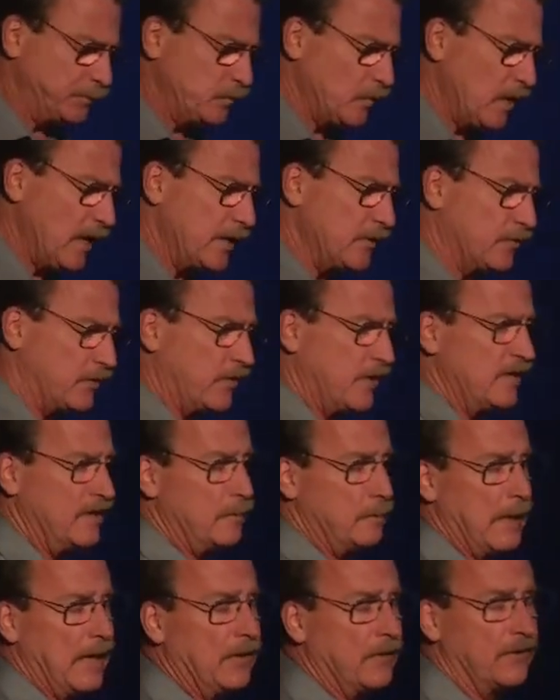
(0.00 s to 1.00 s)
has written
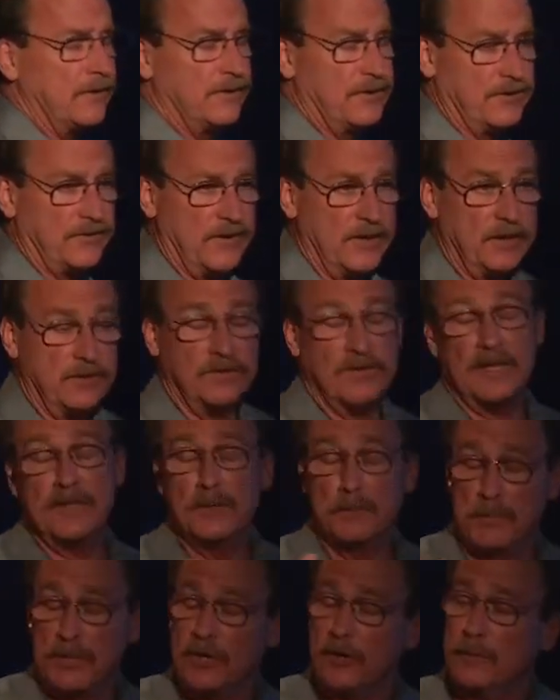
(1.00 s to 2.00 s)
about the Sphinx and the
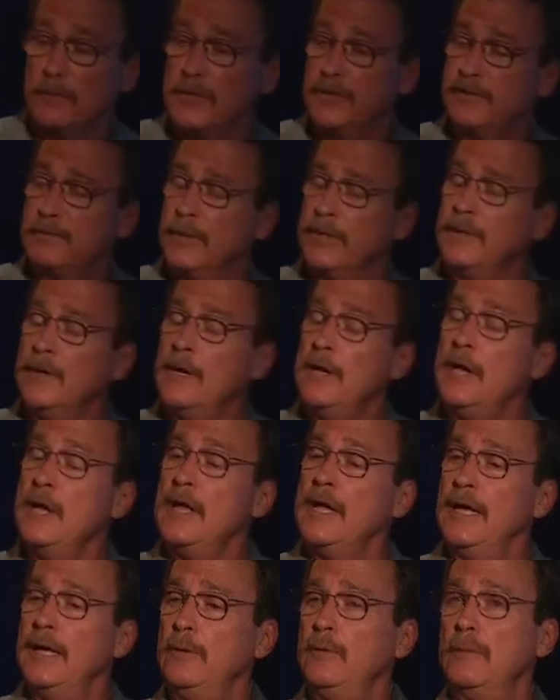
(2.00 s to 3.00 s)
pyramids, but
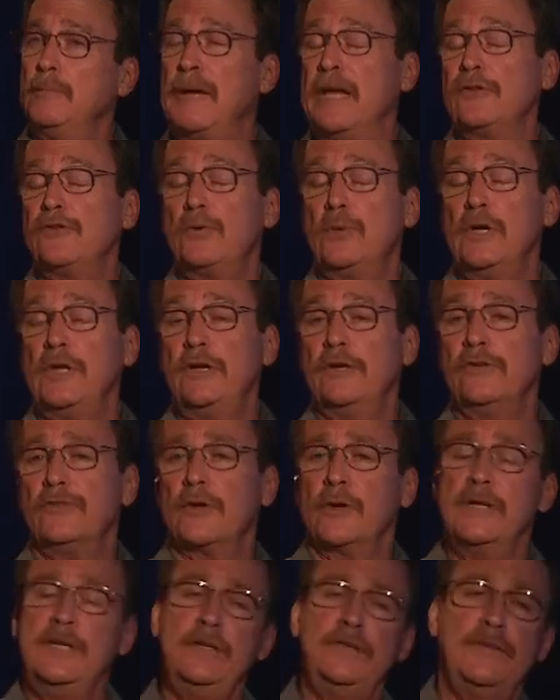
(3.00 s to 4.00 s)
about 20 years
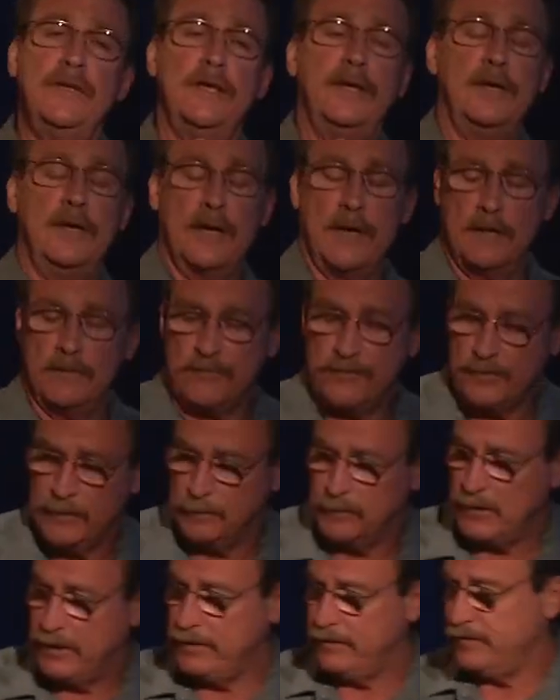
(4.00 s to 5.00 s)
ago, he's
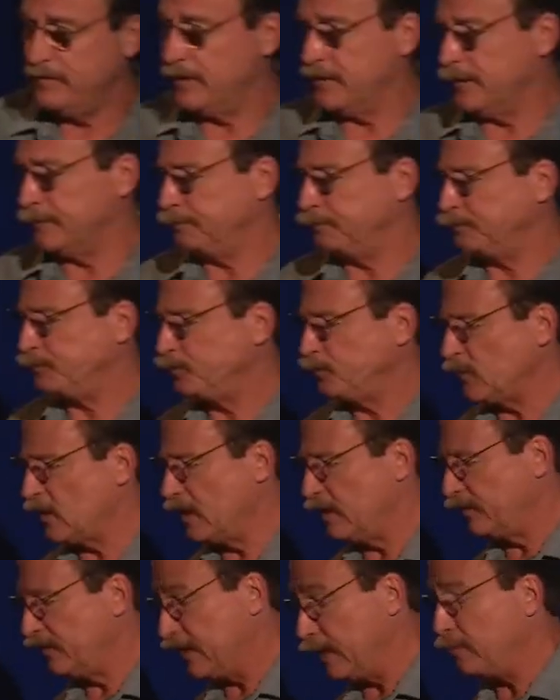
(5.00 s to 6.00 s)
a
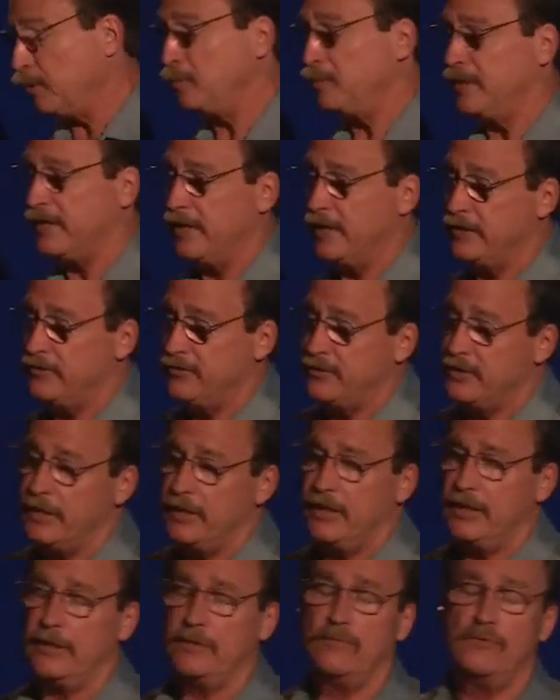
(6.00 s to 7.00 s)
double
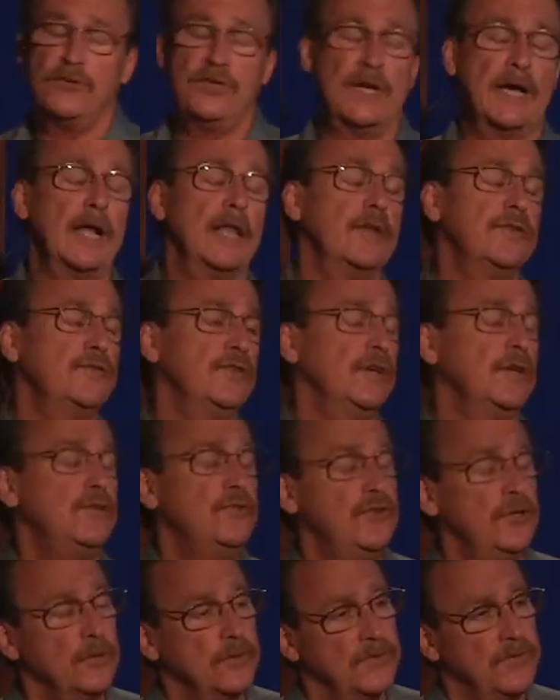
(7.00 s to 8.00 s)
PhD in geology and
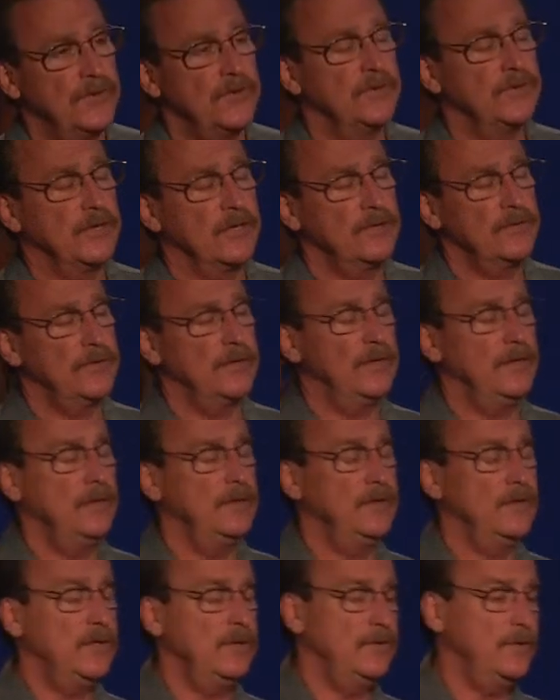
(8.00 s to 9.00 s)
geophysics. He
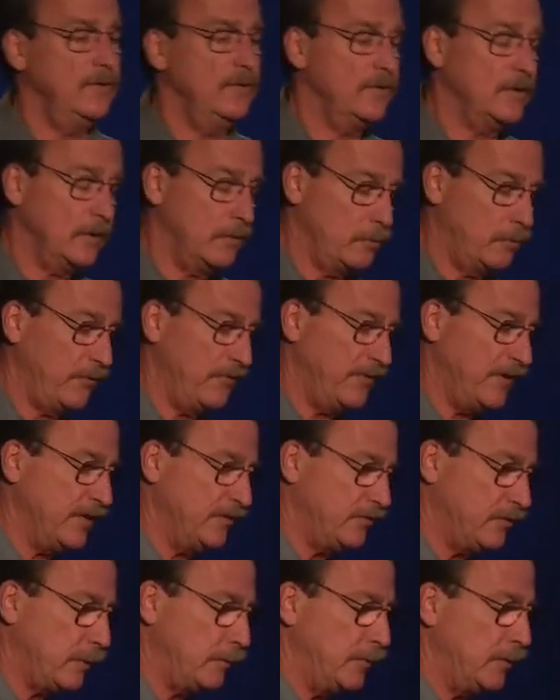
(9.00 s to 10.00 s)
teaches a
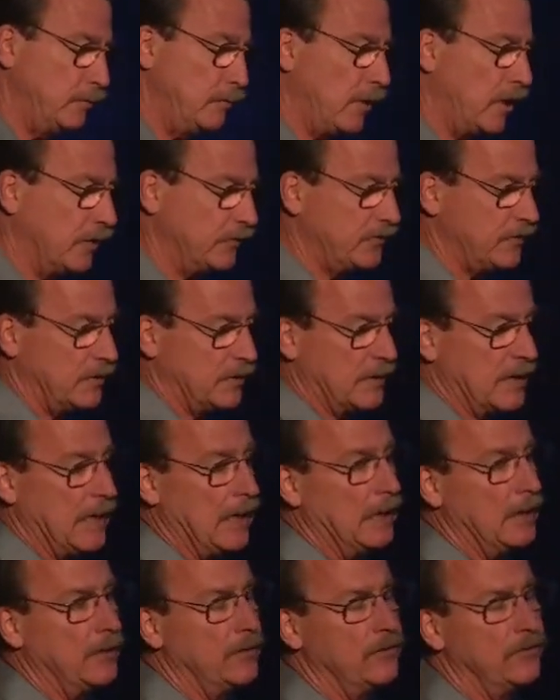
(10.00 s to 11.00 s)
professor up at Boston
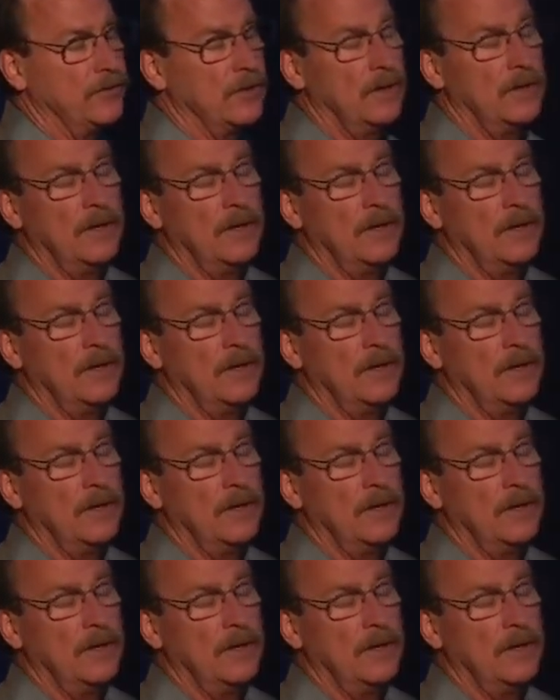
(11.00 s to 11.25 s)
College.